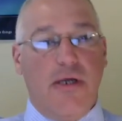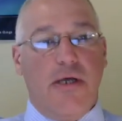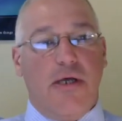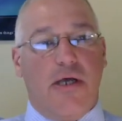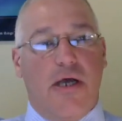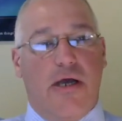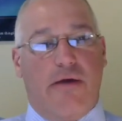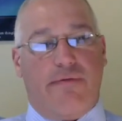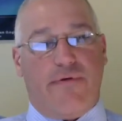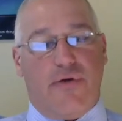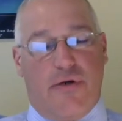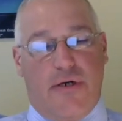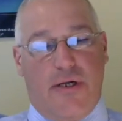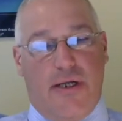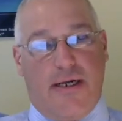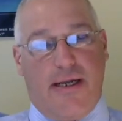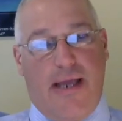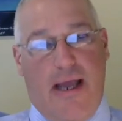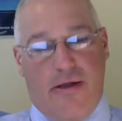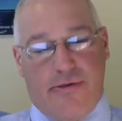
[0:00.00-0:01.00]
If you're in an
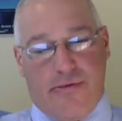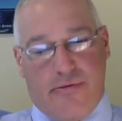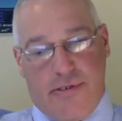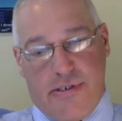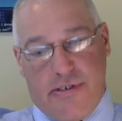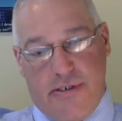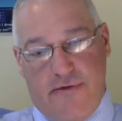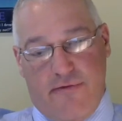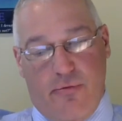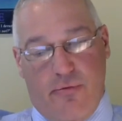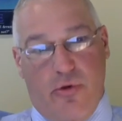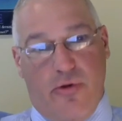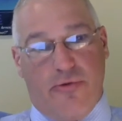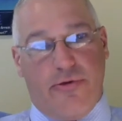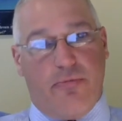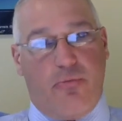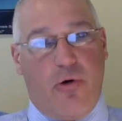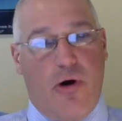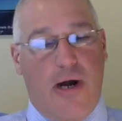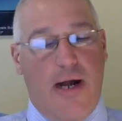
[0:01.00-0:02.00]
accounts receivable
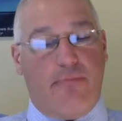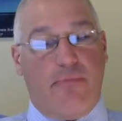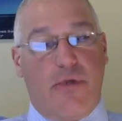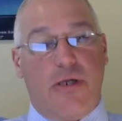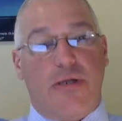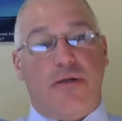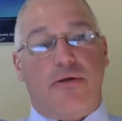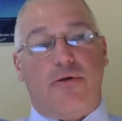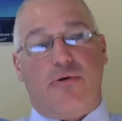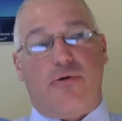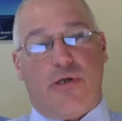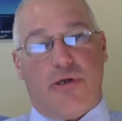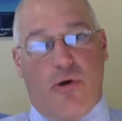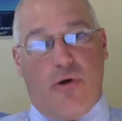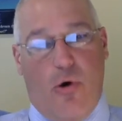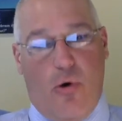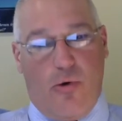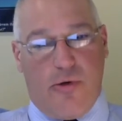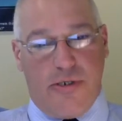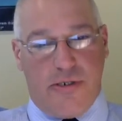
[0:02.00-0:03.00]
department, you can
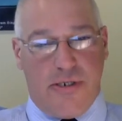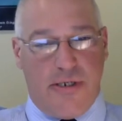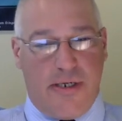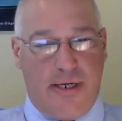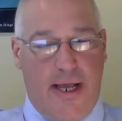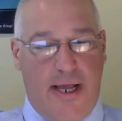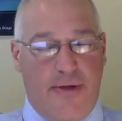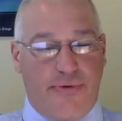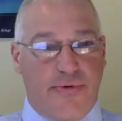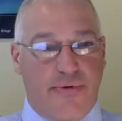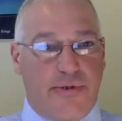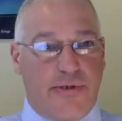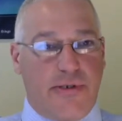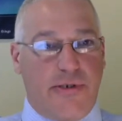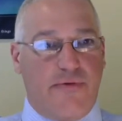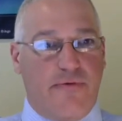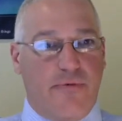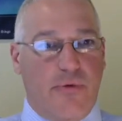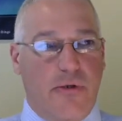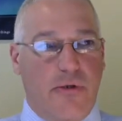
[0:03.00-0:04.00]
only see accounts
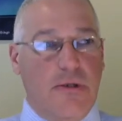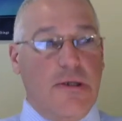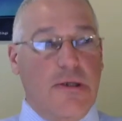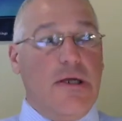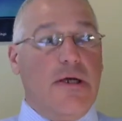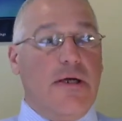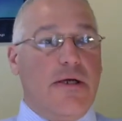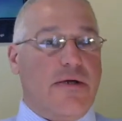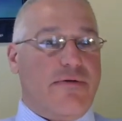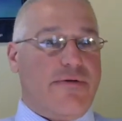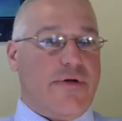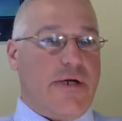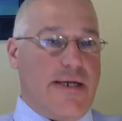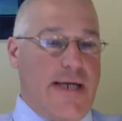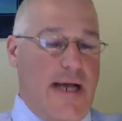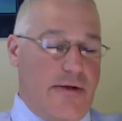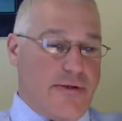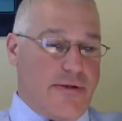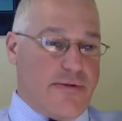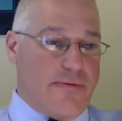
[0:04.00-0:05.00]
receivable. If you're
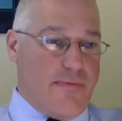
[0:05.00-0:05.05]
accounts